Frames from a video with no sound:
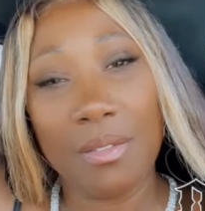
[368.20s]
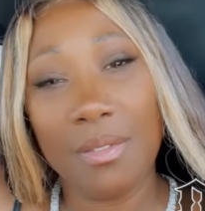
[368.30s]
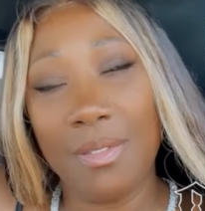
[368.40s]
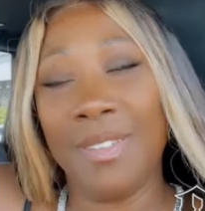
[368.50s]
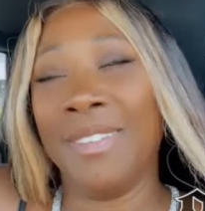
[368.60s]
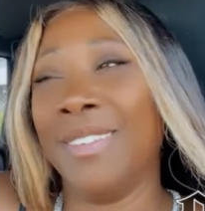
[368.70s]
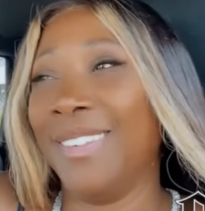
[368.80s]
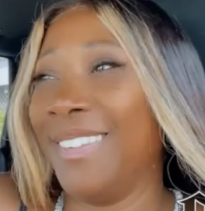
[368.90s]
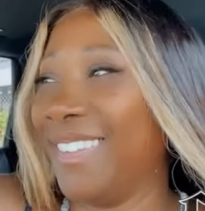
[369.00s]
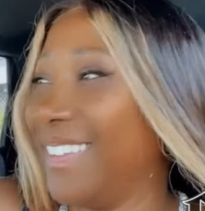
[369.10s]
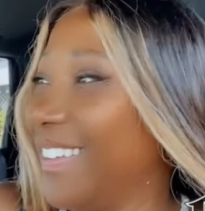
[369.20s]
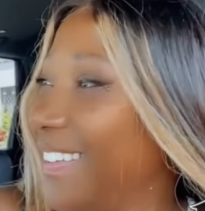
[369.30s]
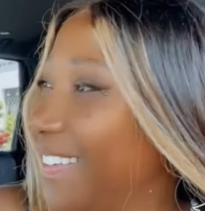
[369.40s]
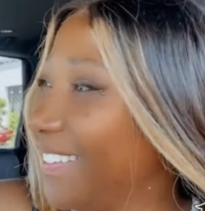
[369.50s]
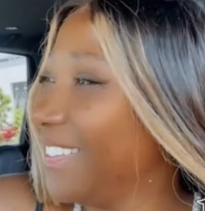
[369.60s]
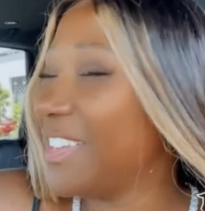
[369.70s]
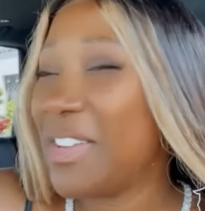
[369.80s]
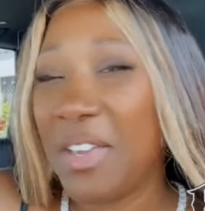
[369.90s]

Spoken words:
(silence)